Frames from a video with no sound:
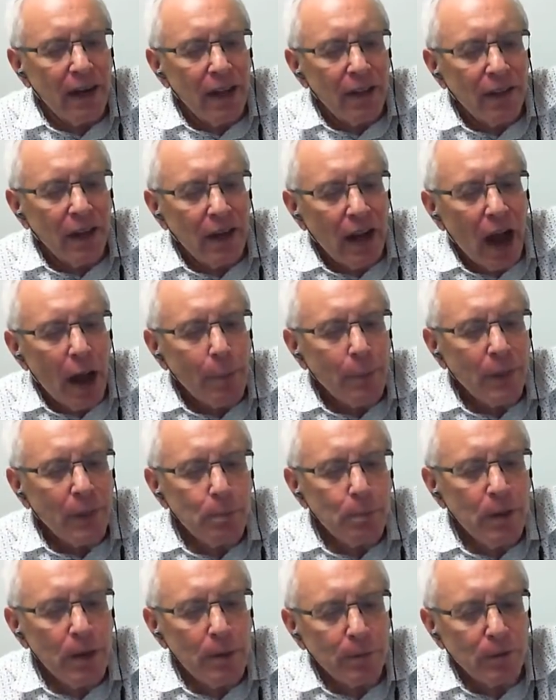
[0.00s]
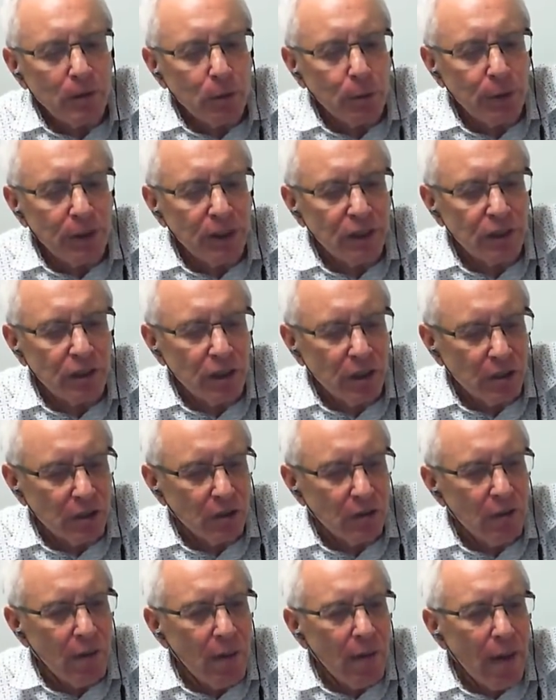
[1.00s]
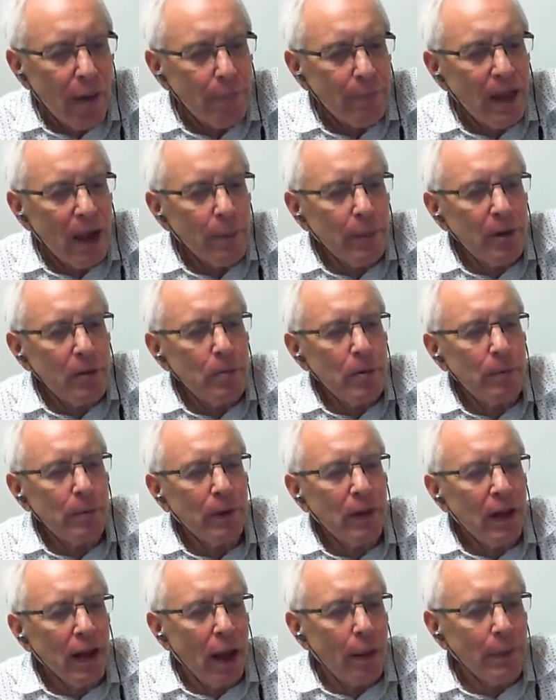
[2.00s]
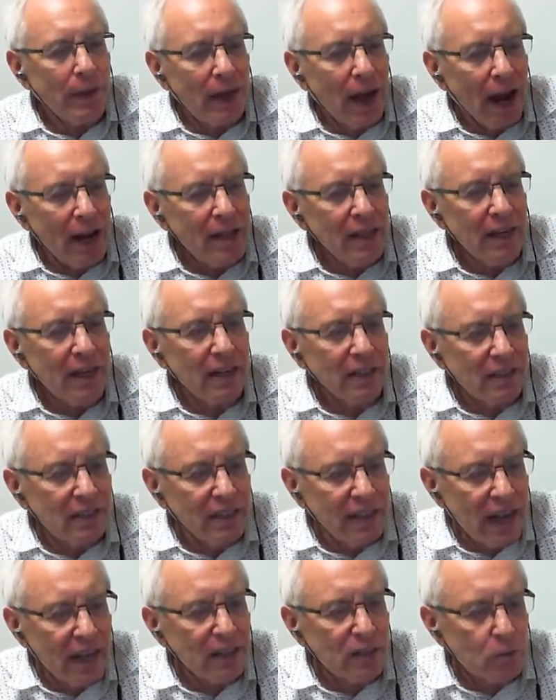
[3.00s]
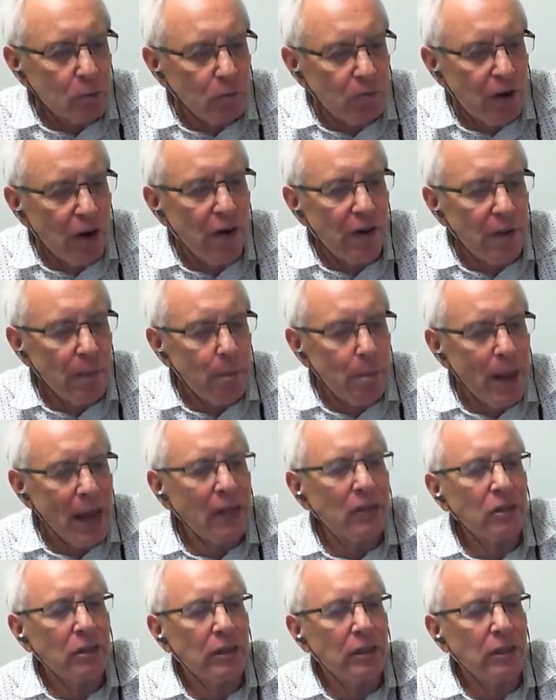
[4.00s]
Then how many people do we sue? And how many people? I mean, I think it gets very messy.